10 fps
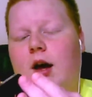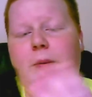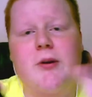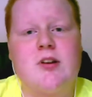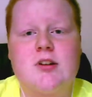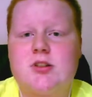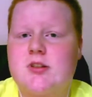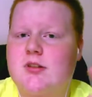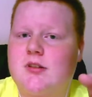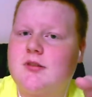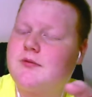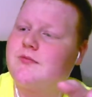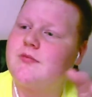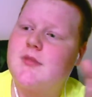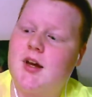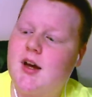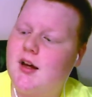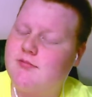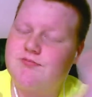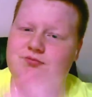iPod Touch,
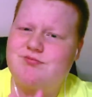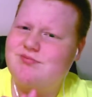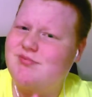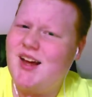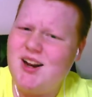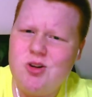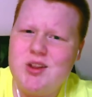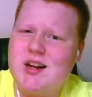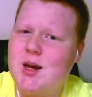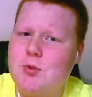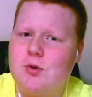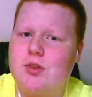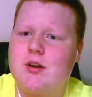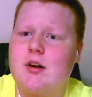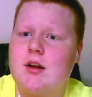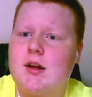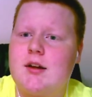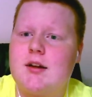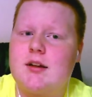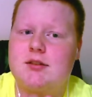not all that happy with it.
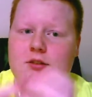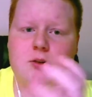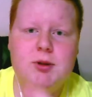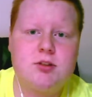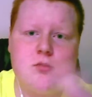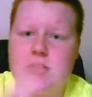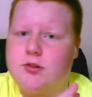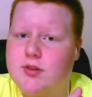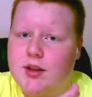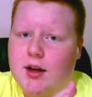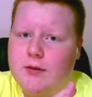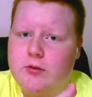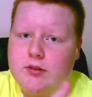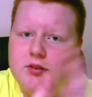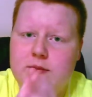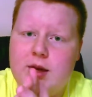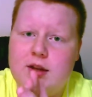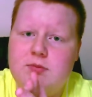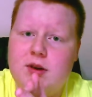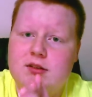It's a little bit too close to the iPhone in some
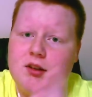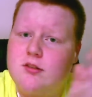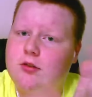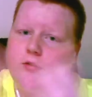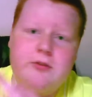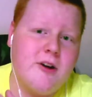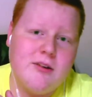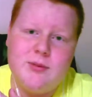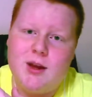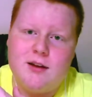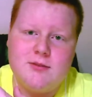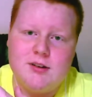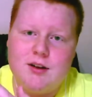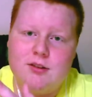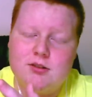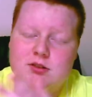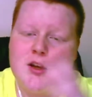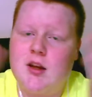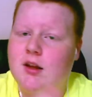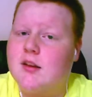aspects and too far from the iPhone in others.
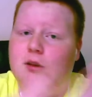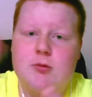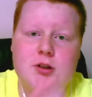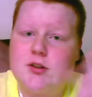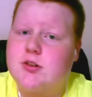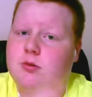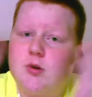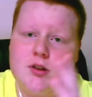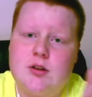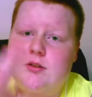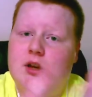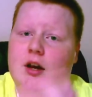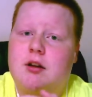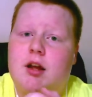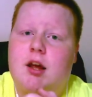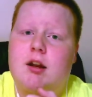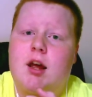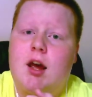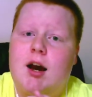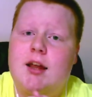They really should have worked those out, and
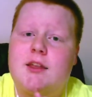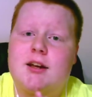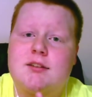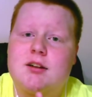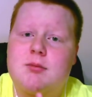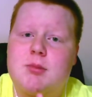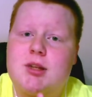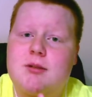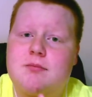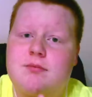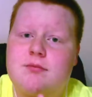I think that's going to mean